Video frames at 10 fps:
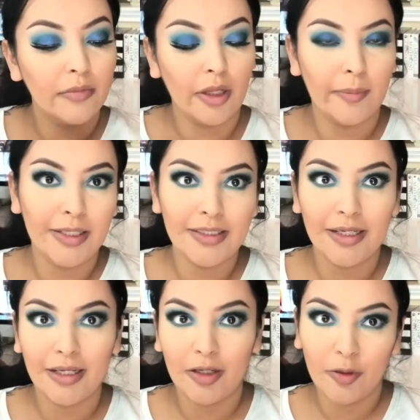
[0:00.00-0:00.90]
And I'm going to
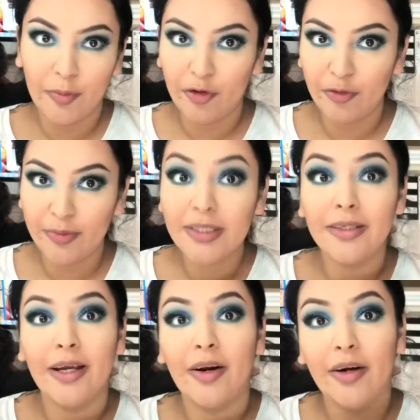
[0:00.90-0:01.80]
take a little bit of
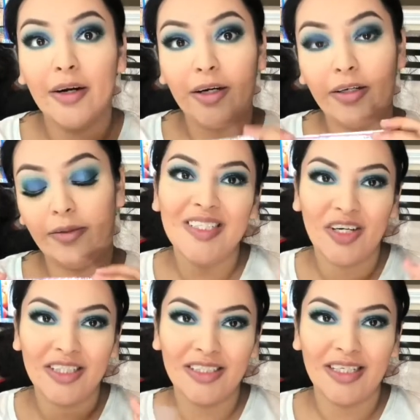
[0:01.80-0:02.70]
mascara and
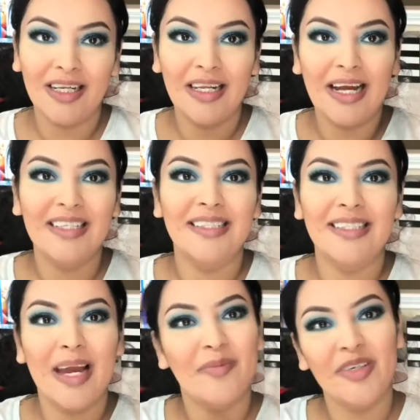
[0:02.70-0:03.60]
Tarte Lights
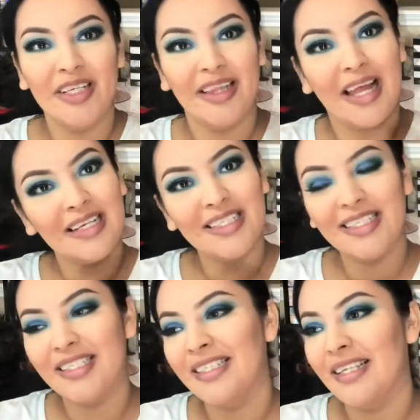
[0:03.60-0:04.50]
Camera
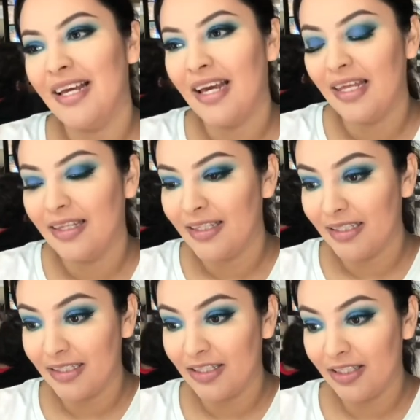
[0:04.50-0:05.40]
Lashes. This
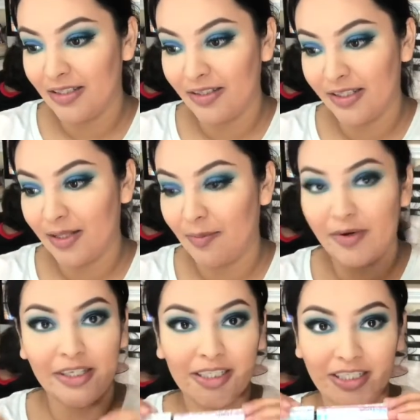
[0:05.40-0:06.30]
is just their
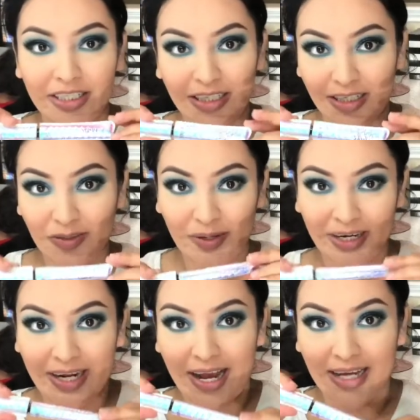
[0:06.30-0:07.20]
summer edition, that's why
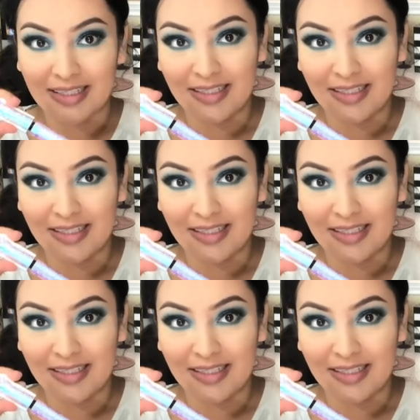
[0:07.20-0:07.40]
it has